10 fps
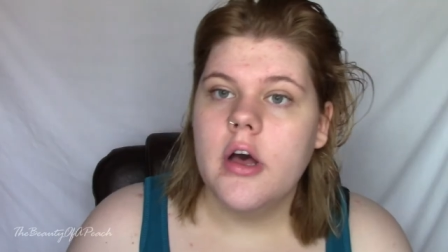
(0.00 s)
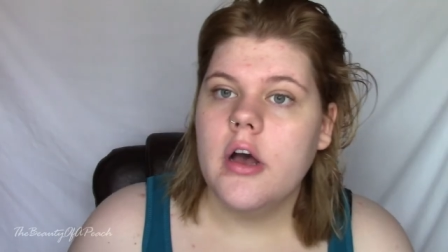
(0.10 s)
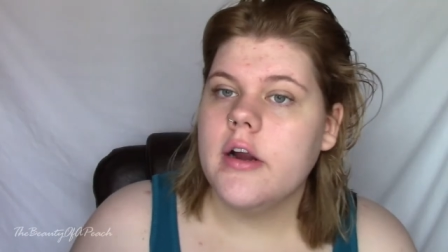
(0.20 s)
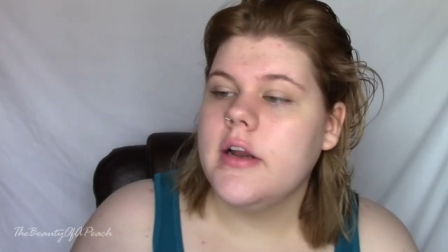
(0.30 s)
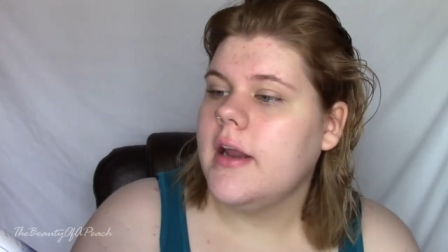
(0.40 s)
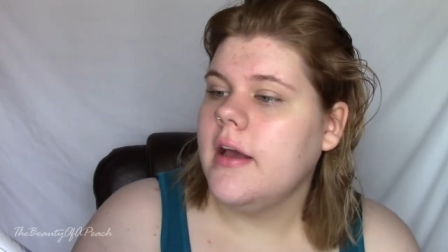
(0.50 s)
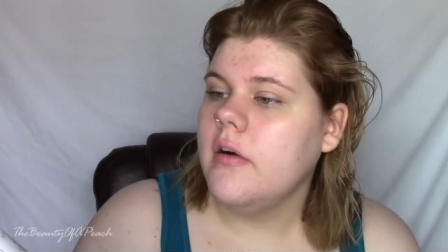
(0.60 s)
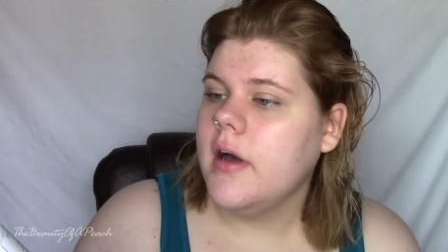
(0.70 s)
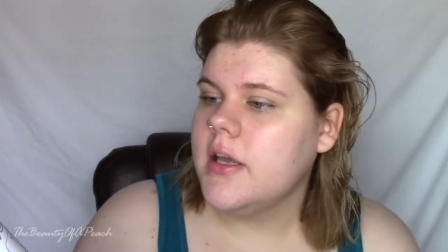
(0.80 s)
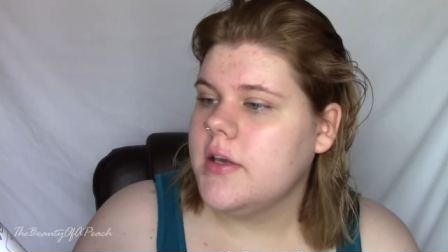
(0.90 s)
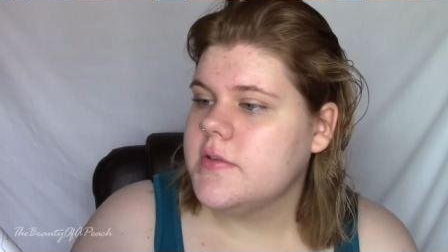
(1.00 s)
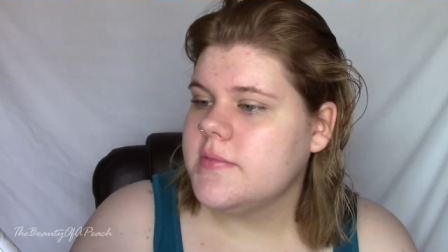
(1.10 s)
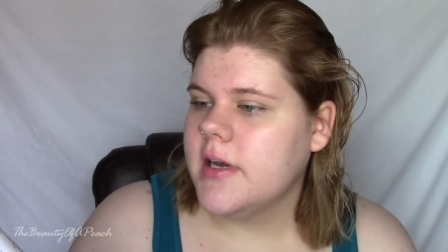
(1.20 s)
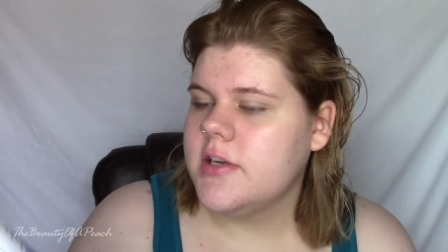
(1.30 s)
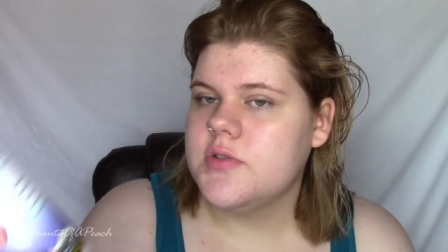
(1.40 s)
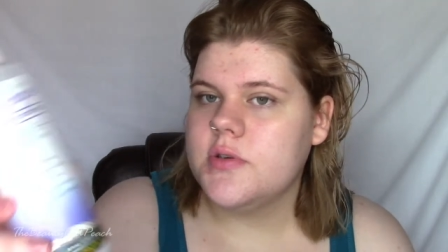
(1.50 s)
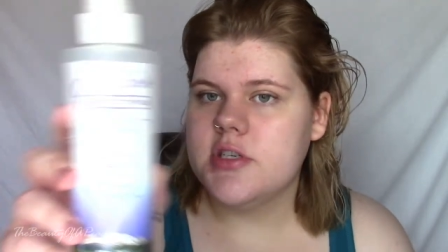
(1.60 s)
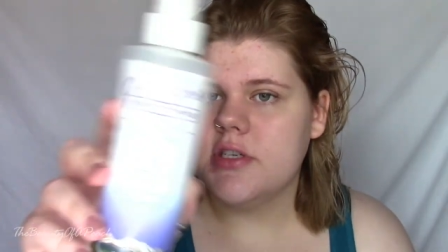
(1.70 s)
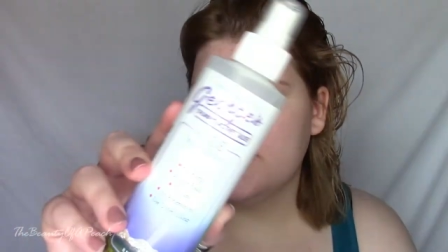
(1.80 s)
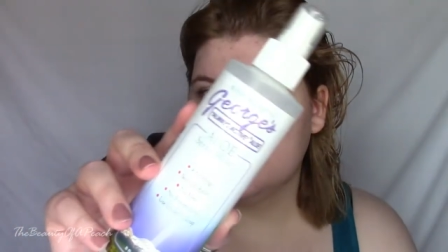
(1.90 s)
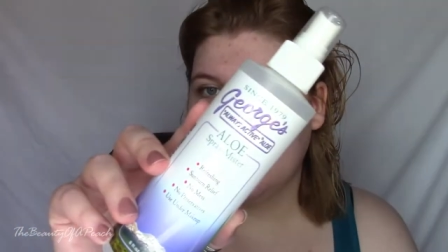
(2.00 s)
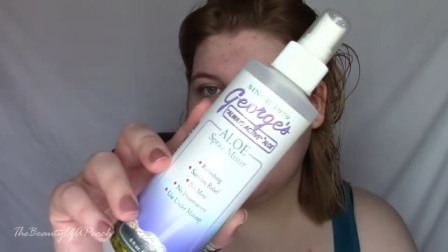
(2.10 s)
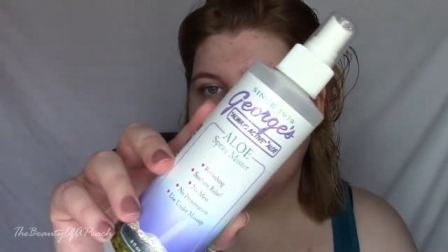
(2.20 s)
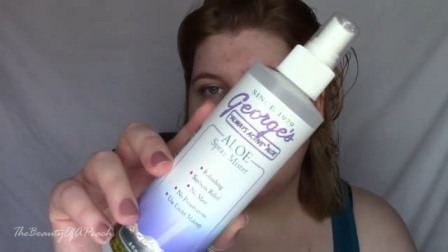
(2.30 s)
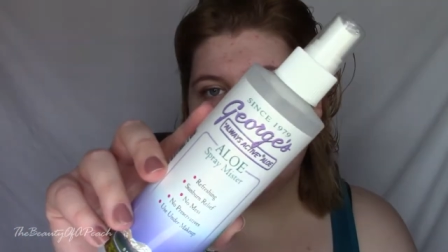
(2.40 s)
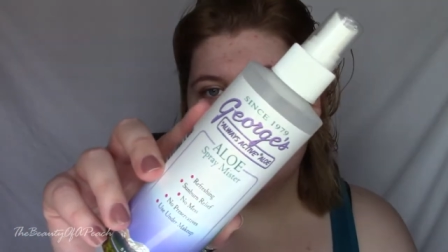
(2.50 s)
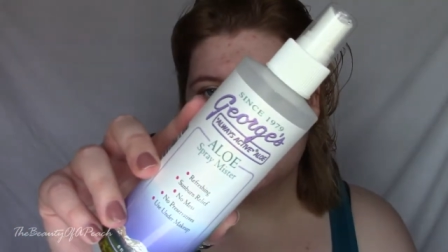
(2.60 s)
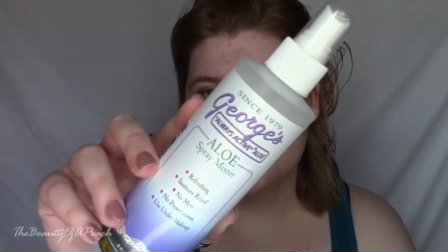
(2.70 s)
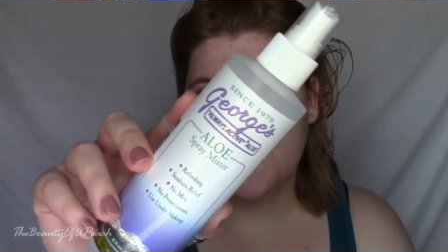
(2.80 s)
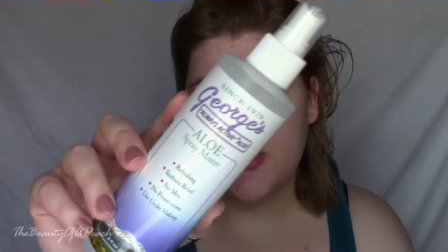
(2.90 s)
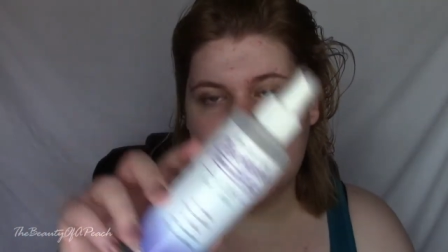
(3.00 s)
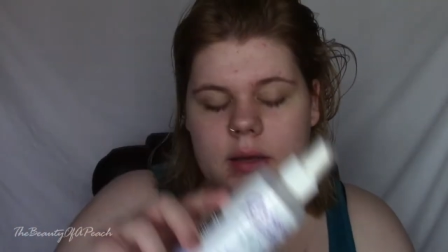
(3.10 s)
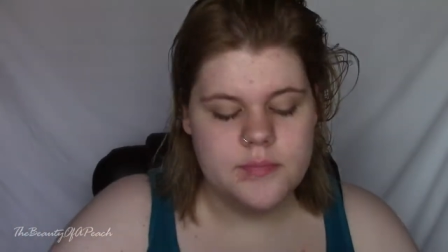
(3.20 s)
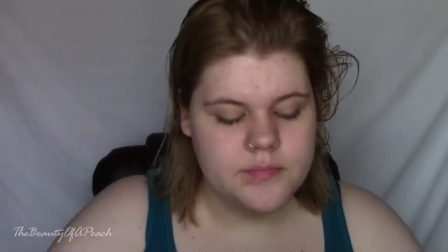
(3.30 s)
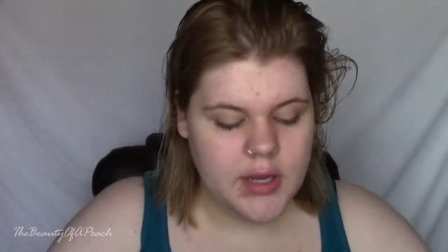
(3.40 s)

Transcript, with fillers: Alright, now I use my George's Aloe Spray.